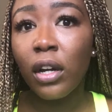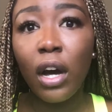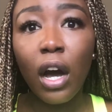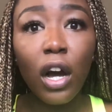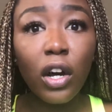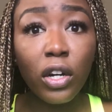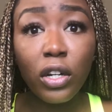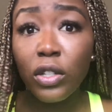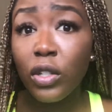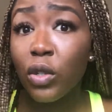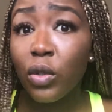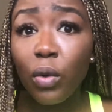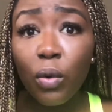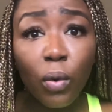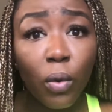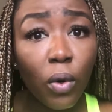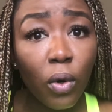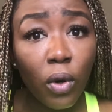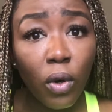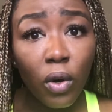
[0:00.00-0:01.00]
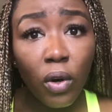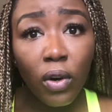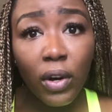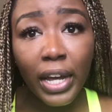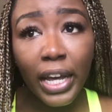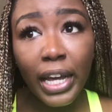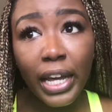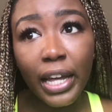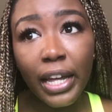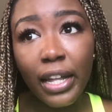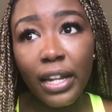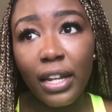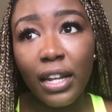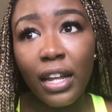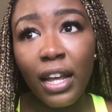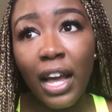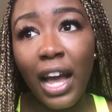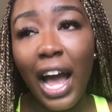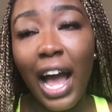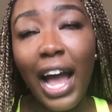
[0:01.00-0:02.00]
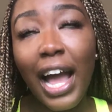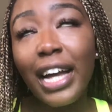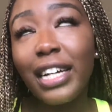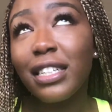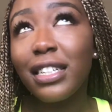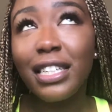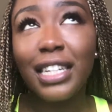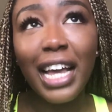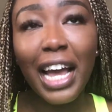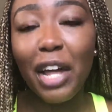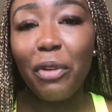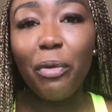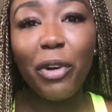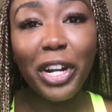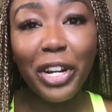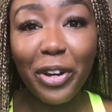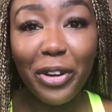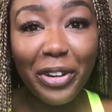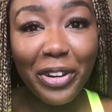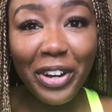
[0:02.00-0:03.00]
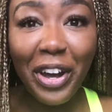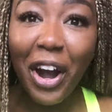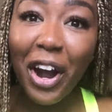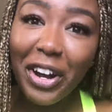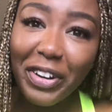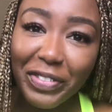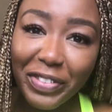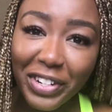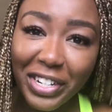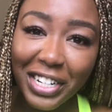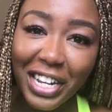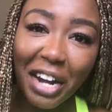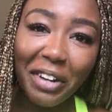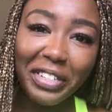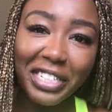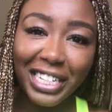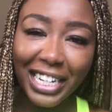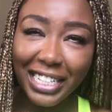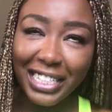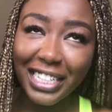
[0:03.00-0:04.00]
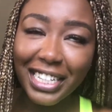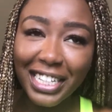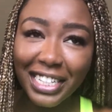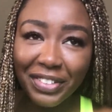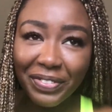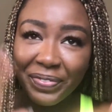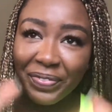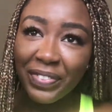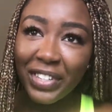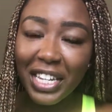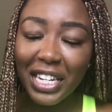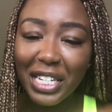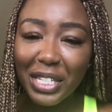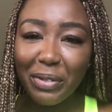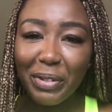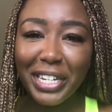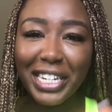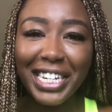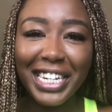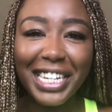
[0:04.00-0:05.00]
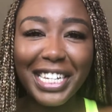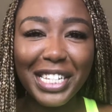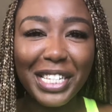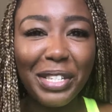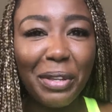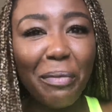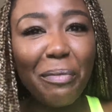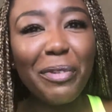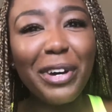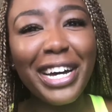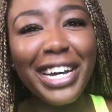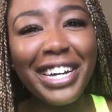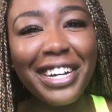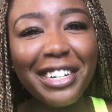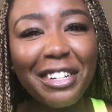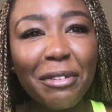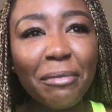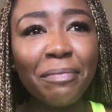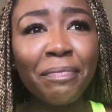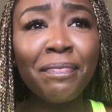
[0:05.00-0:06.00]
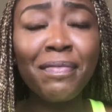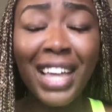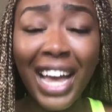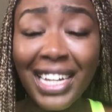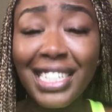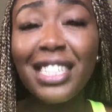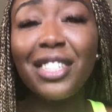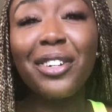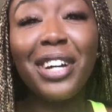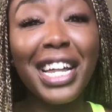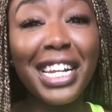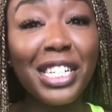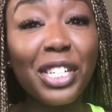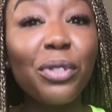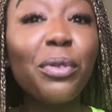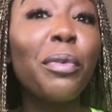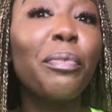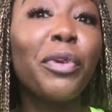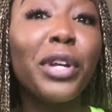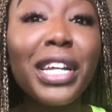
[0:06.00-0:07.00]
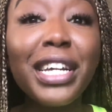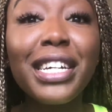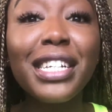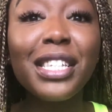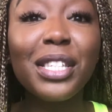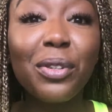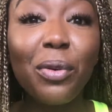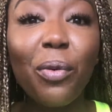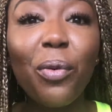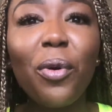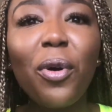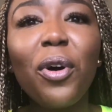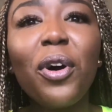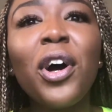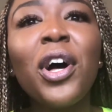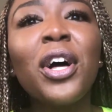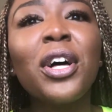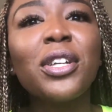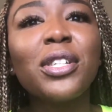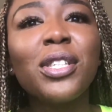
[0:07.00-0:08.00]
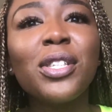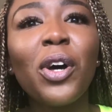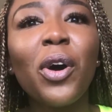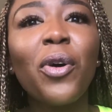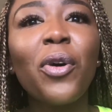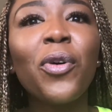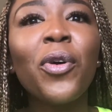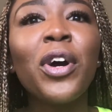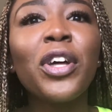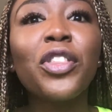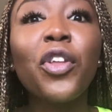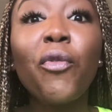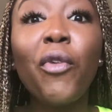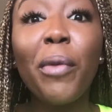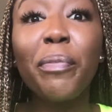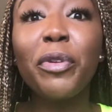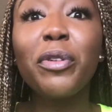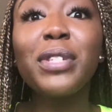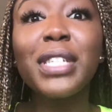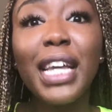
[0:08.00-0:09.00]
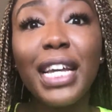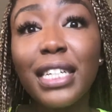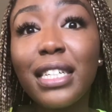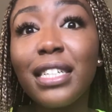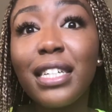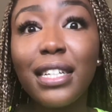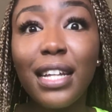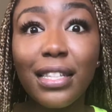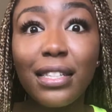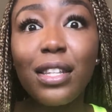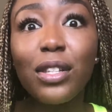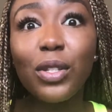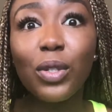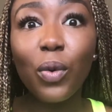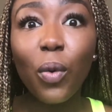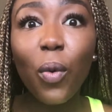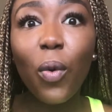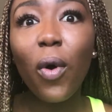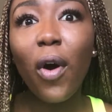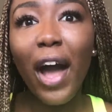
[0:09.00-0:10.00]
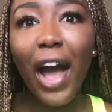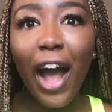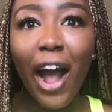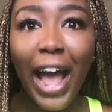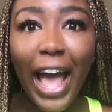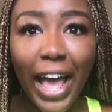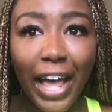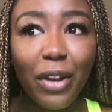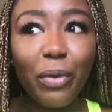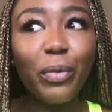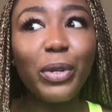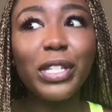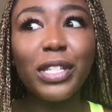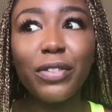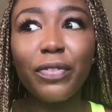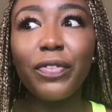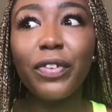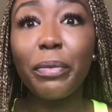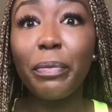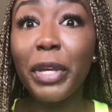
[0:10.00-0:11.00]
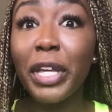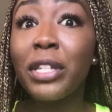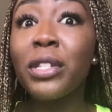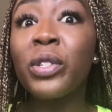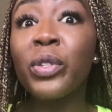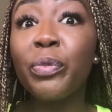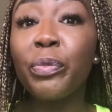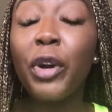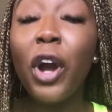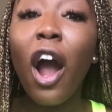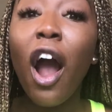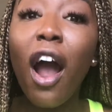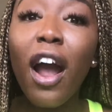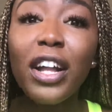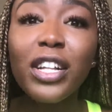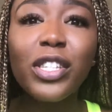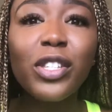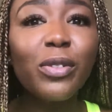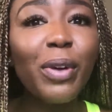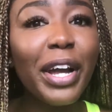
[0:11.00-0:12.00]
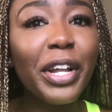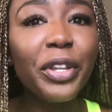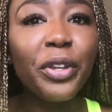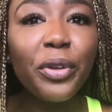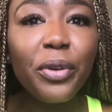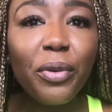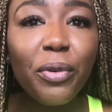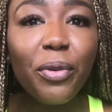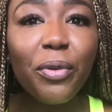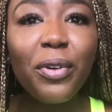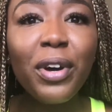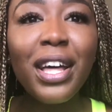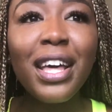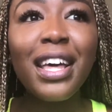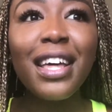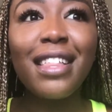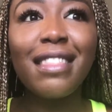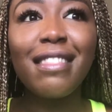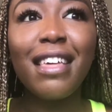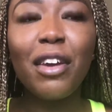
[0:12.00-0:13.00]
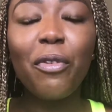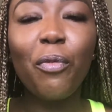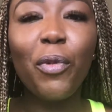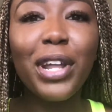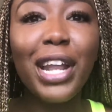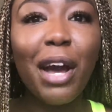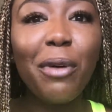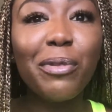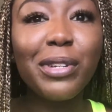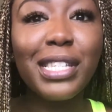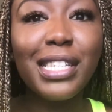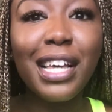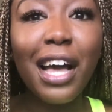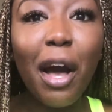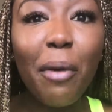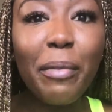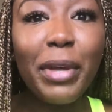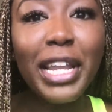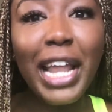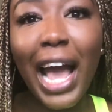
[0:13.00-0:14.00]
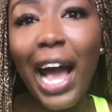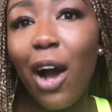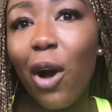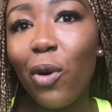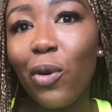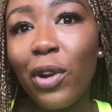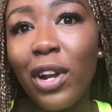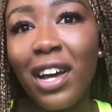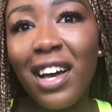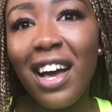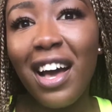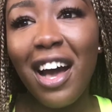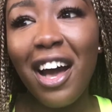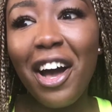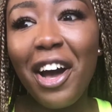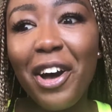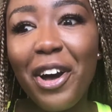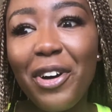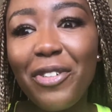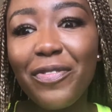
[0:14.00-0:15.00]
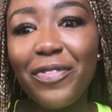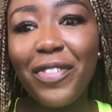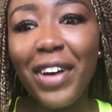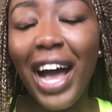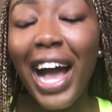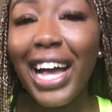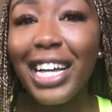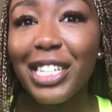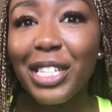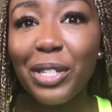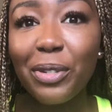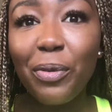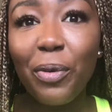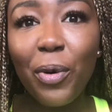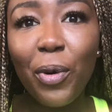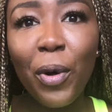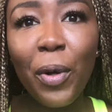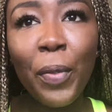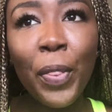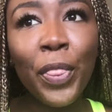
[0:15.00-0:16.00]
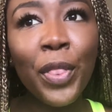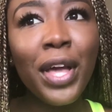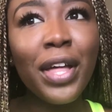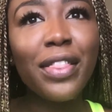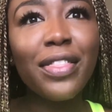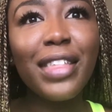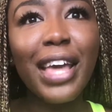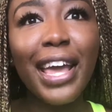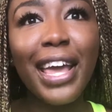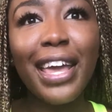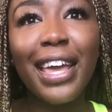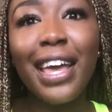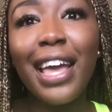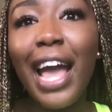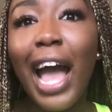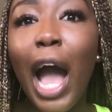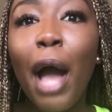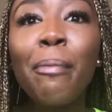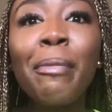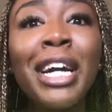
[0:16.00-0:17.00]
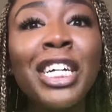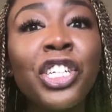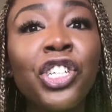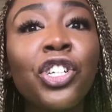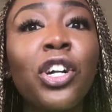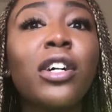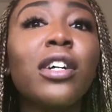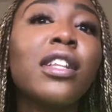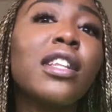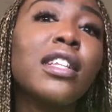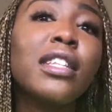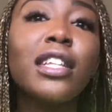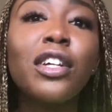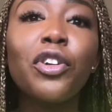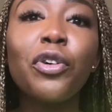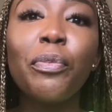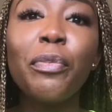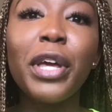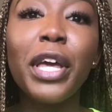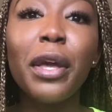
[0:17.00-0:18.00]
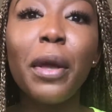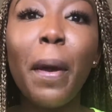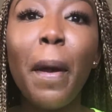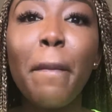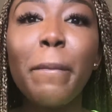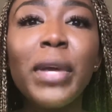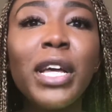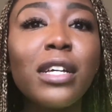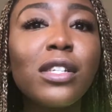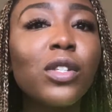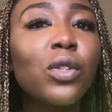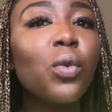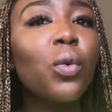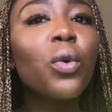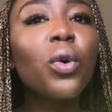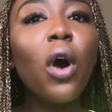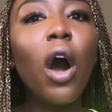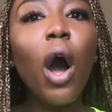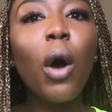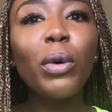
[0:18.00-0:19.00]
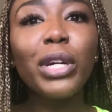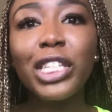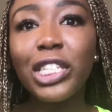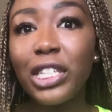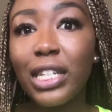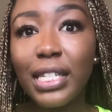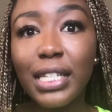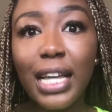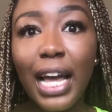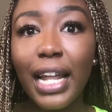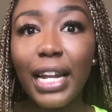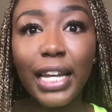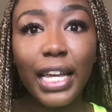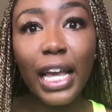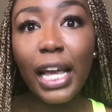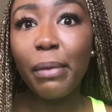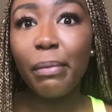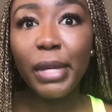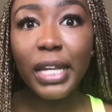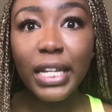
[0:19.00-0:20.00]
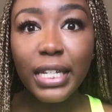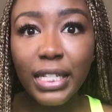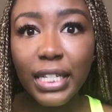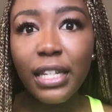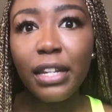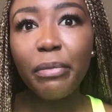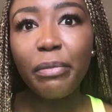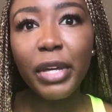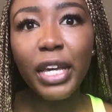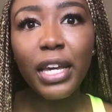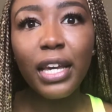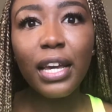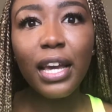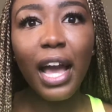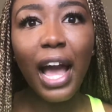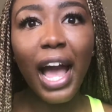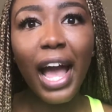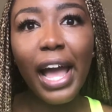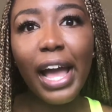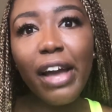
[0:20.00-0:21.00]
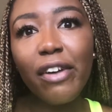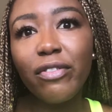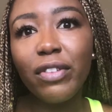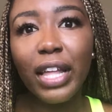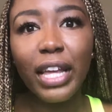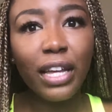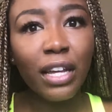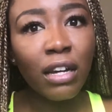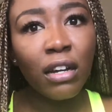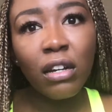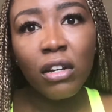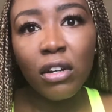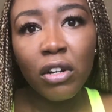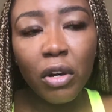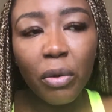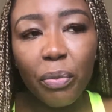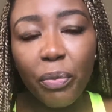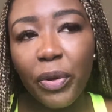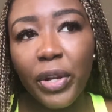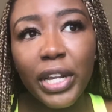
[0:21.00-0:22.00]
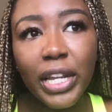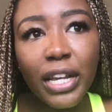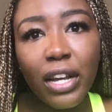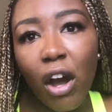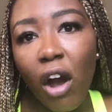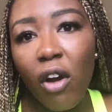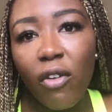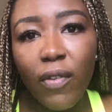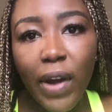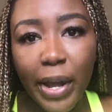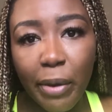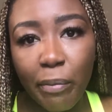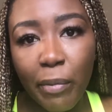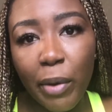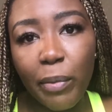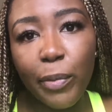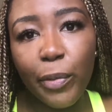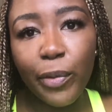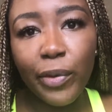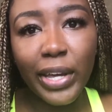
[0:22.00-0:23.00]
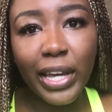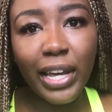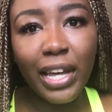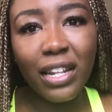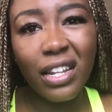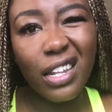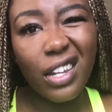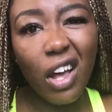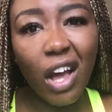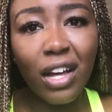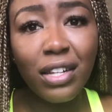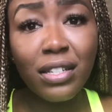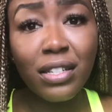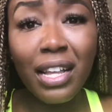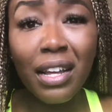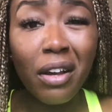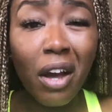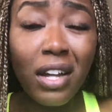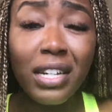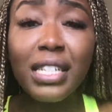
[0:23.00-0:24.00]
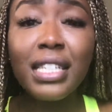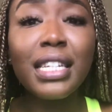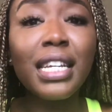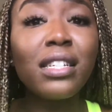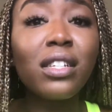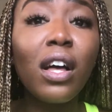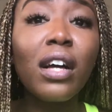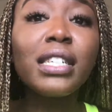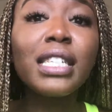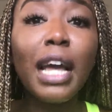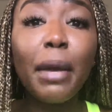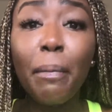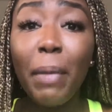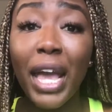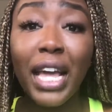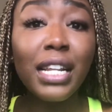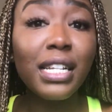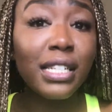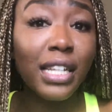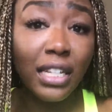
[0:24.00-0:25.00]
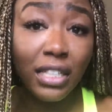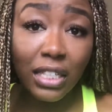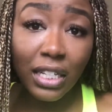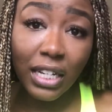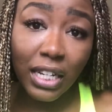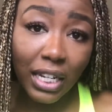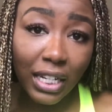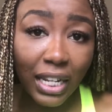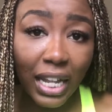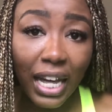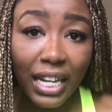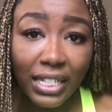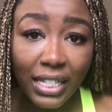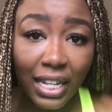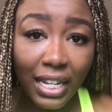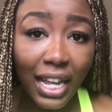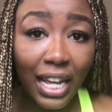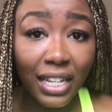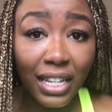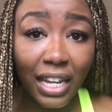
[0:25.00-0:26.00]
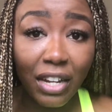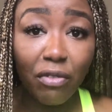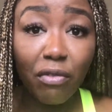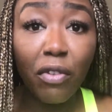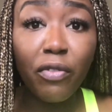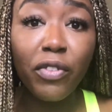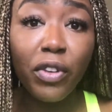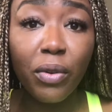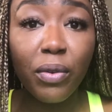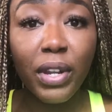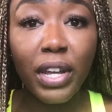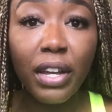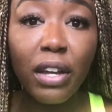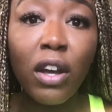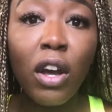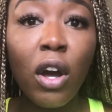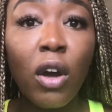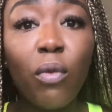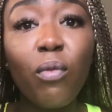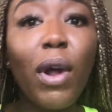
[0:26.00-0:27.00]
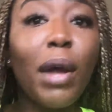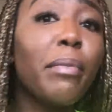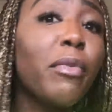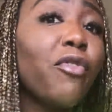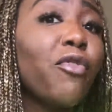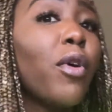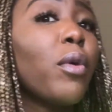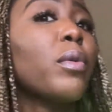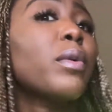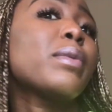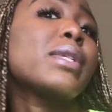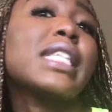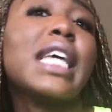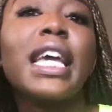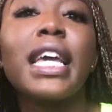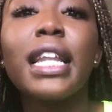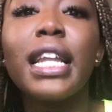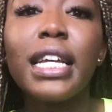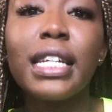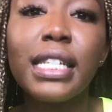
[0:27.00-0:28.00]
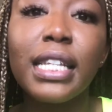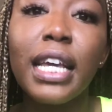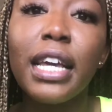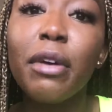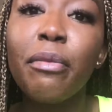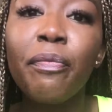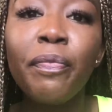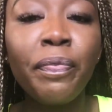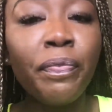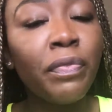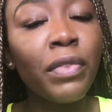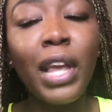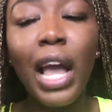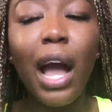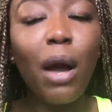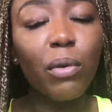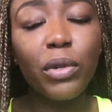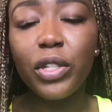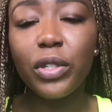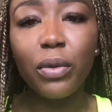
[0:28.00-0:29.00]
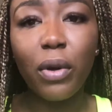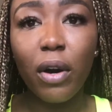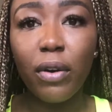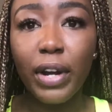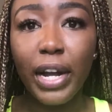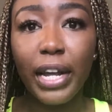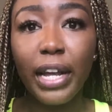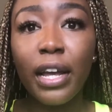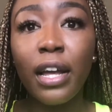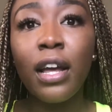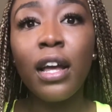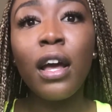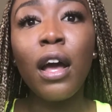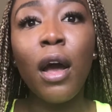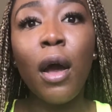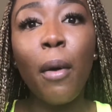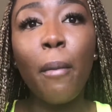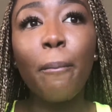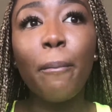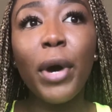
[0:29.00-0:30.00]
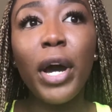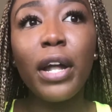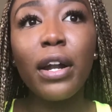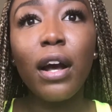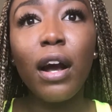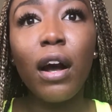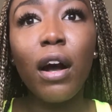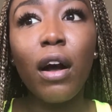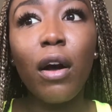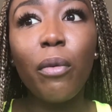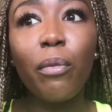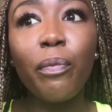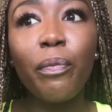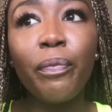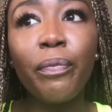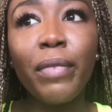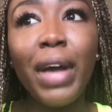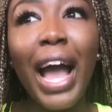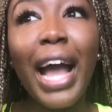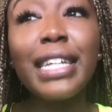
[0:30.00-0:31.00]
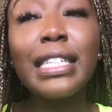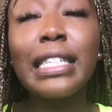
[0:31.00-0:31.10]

a good school, and I had wanted to go to Harvard, got rejected. It is what it is, but I still got into a pretty good school. So the reputation that the school had was for being super hard. So I knew that when I was coming out of high school that I might struggle a little bit, because school always just kind of came easy to me. I have like a pretty all right memory, and then honestly, as long as I paid attention in class and I like reviewed it right before we would take an exam, I would do all right. But I